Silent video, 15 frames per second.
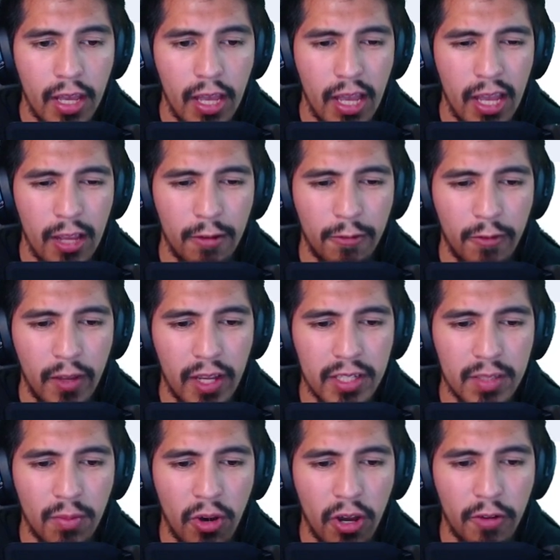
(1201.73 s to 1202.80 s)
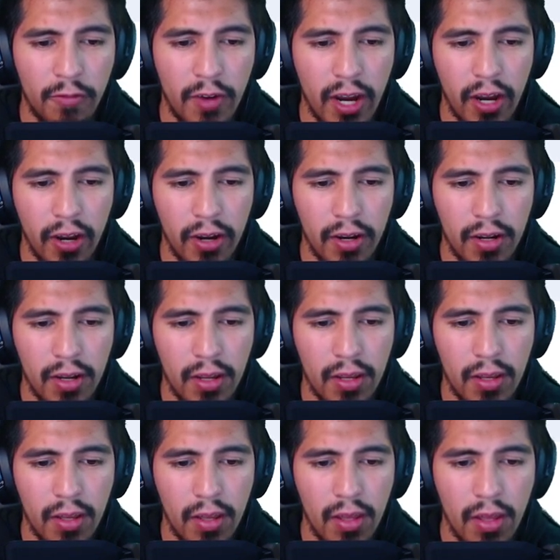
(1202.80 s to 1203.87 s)
a fixed modifier.
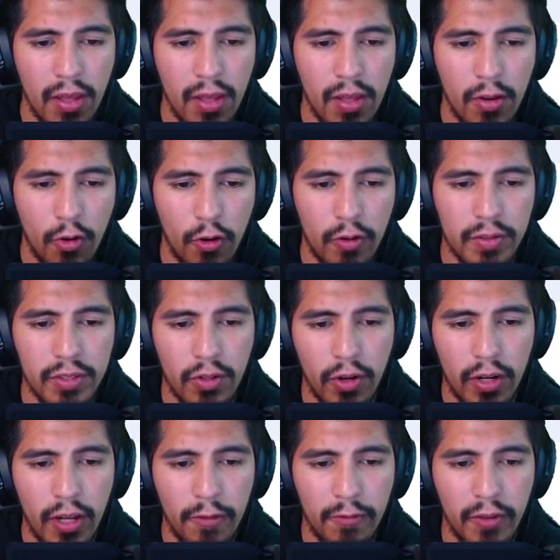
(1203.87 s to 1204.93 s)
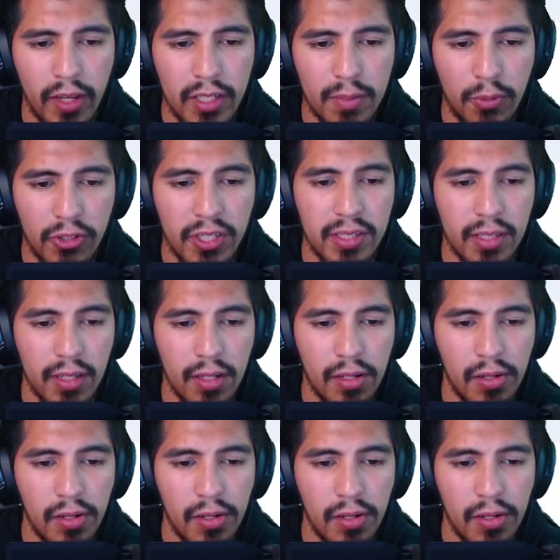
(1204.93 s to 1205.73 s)
Or sorry, not fixed, persistent.